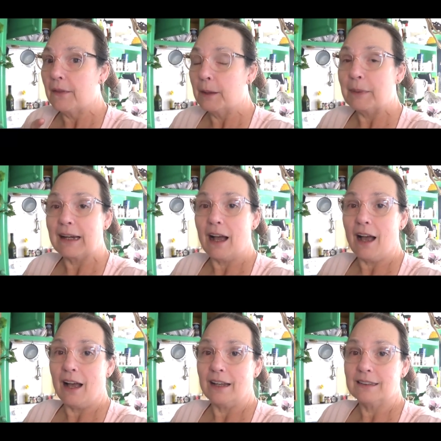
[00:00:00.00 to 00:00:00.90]
the
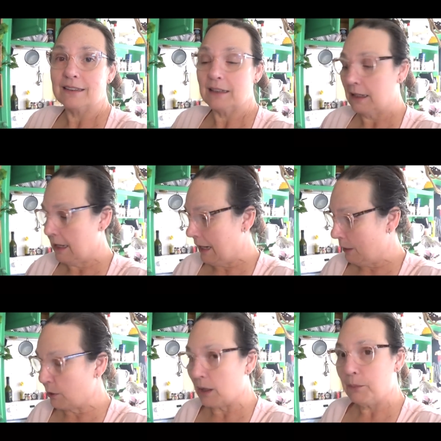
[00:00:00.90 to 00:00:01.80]
pecans and
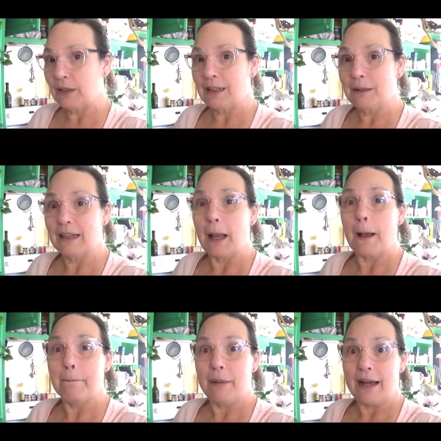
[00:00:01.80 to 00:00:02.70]
we're going to put them in the
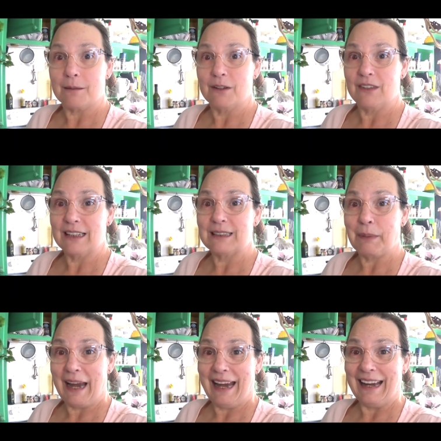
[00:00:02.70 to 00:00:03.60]
bottom of this
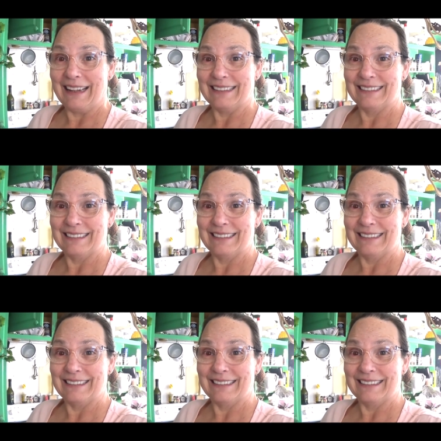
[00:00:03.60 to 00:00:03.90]
pan.